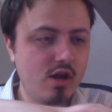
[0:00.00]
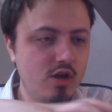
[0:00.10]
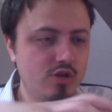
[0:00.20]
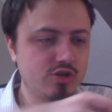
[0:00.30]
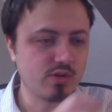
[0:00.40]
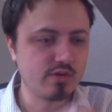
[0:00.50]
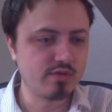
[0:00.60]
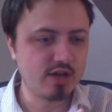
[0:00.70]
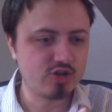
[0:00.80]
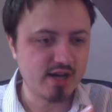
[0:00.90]
sort of
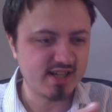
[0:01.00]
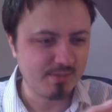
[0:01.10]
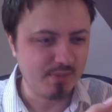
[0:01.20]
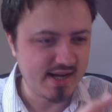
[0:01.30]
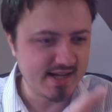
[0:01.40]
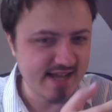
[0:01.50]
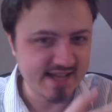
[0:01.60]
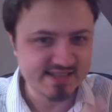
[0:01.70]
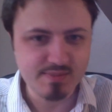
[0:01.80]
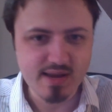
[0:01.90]
like trying to completely
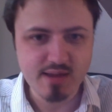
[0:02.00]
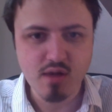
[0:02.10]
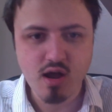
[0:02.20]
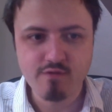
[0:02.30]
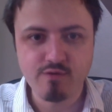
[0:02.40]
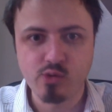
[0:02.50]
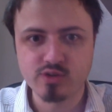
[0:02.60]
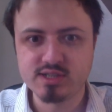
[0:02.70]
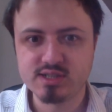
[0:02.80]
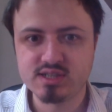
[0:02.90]
decimate my
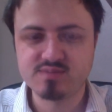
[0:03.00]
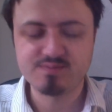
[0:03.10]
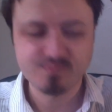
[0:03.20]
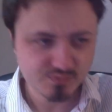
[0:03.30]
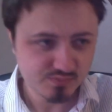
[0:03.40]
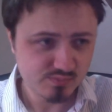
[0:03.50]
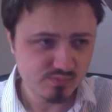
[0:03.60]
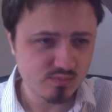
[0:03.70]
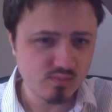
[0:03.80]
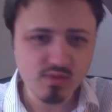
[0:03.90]
forces.
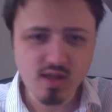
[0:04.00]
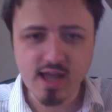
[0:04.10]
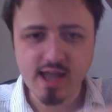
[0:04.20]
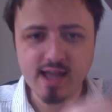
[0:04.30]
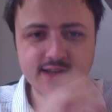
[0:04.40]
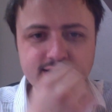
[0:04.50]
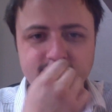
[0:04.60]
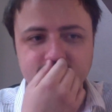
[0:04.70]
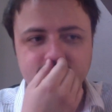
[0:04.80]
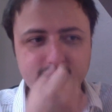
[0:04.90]
And
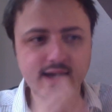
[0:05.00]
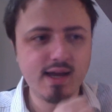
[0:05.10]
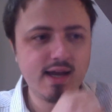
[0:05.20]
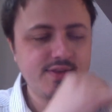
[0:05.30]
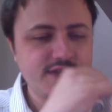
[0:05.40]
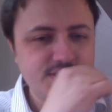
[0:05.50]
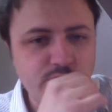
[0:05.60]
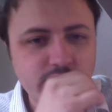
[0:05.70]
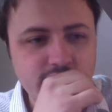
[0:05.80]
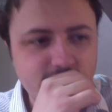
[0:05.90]
at this
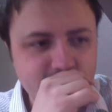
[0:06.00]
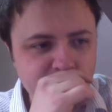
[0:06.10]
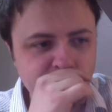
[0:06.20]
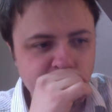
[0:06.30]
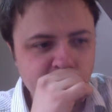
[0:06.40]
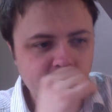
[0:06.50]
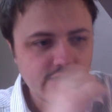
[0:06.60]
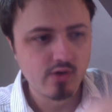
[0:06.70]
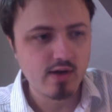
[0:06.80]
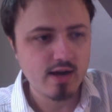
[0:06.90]
point I knew,
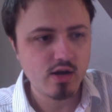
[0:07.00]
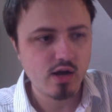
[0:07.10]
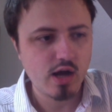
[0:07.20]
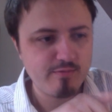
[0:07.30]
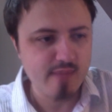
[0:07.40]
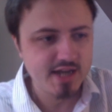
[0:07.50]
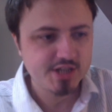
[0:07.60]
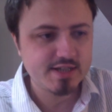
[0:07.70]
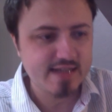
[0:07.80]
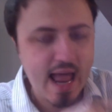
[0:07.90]
alright, look, I've
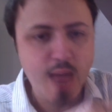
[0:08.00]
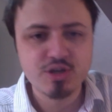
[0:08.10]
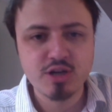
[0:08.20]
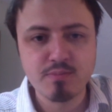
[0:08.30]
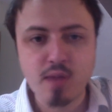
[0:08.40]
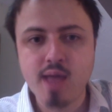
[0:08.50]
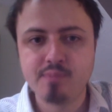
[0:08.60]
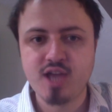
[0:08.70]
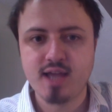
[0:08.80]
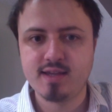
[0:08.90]
managed to capture my
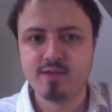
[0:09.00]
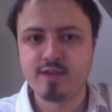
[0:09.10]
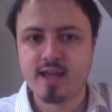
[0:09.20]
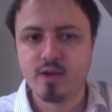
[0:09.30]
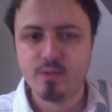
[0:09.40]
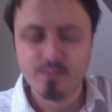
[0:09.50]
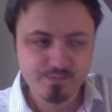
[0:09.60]
objective now,